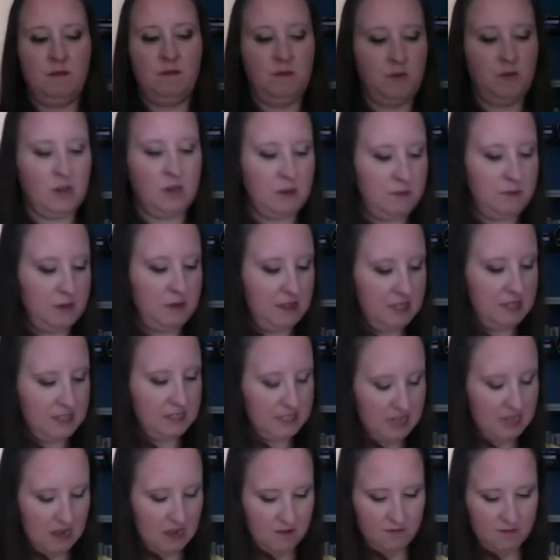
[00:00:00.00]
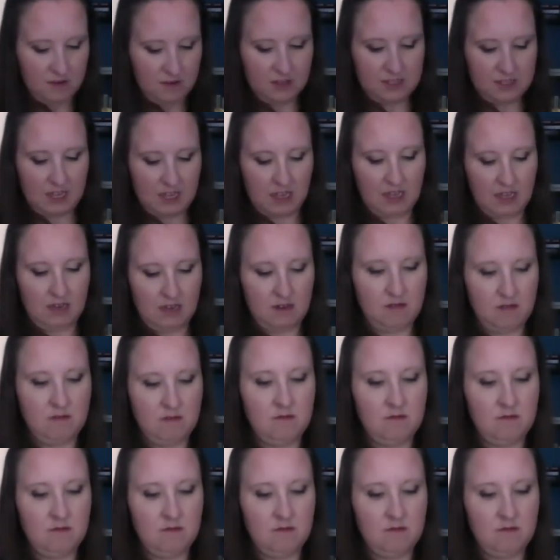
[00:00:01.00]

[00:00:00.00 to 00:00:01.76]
We're going to put this down for a second.